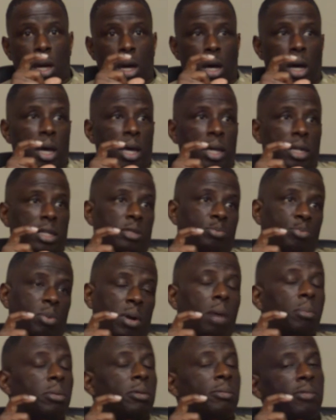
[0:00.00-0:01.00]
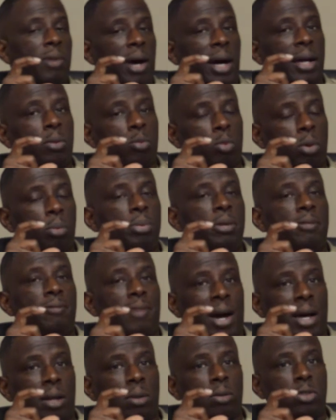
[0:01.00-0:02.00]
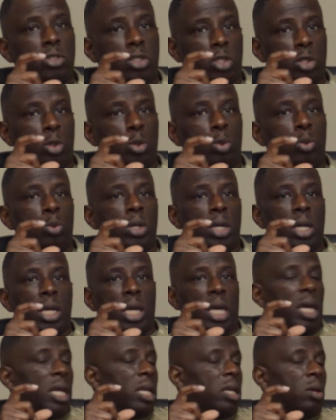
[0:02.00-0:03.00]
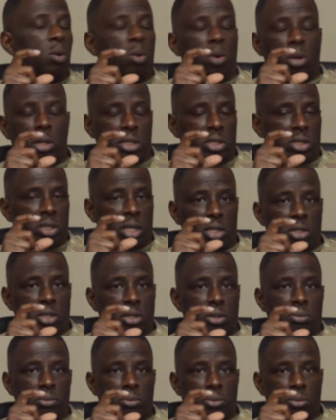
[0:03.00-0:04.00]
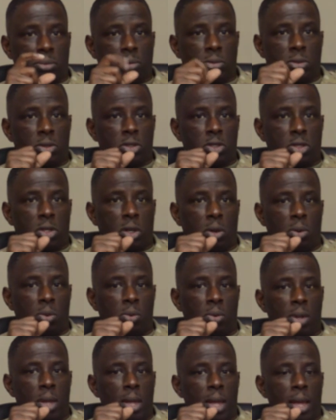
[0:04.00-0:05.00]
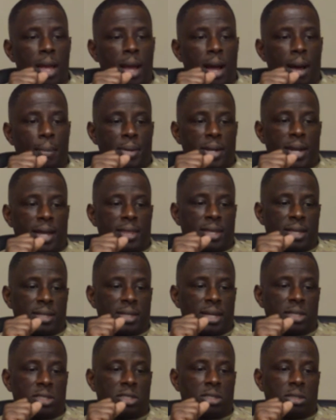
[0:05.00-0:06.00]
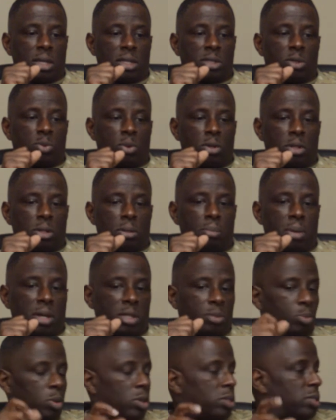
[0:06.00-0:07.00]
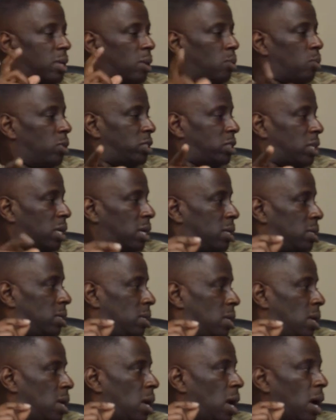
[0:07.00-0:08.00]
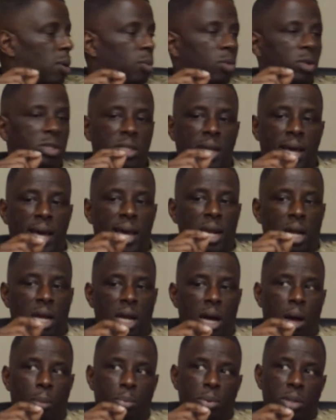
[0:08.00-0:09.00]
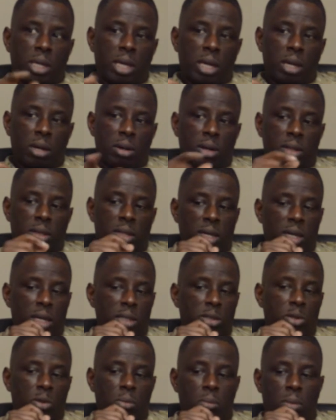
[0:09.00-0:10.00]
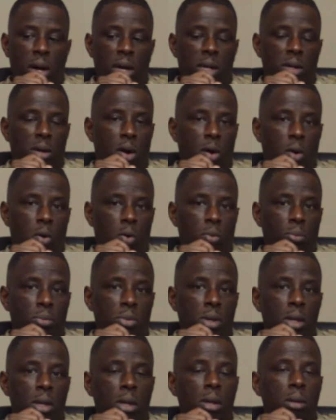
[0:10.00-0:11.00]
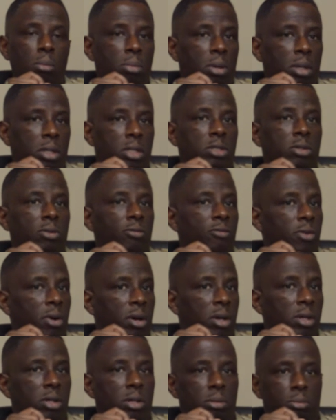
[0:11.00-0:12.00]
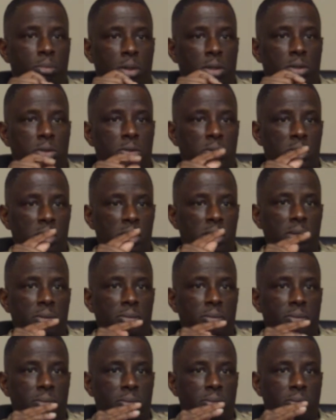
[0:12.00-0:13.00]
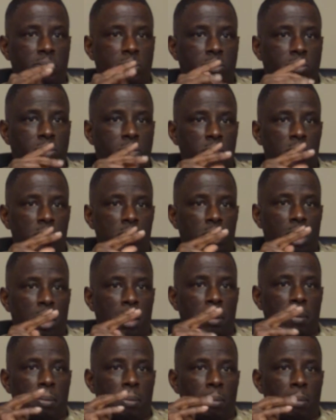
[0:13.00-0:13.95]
uh, and is probably vital, will be vital to any organization. So, I mean, I think that's that's one of the best books, and I wish I, I wish I had a copy here. I think I took mine home, but it's a very good book to read. Okay.